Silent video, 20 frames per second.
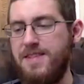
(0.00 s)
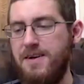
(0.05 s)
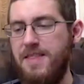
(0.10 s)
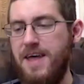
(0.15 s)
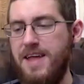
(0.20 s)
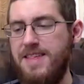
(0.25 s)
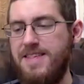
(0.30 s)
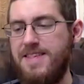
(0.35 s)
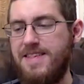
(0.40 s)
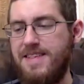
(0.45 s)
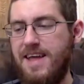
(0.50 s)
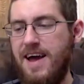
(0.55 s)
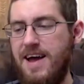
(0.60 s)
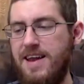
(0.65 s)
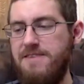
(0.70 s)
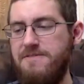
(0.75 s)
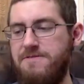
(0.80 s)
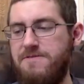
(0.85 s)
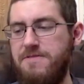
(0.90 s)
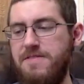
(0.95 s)
so that's
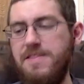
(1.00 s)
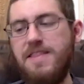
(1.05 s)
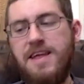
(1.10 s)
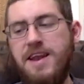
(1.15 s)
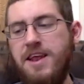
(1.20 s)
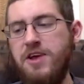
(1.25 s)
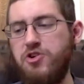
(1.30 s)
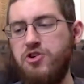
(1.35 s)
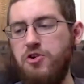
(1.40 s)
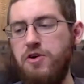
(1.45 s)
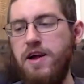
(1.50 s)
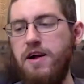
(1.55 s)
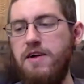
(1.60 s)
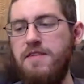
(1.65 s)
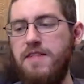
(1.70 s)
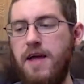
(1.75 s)
kind of an issue here.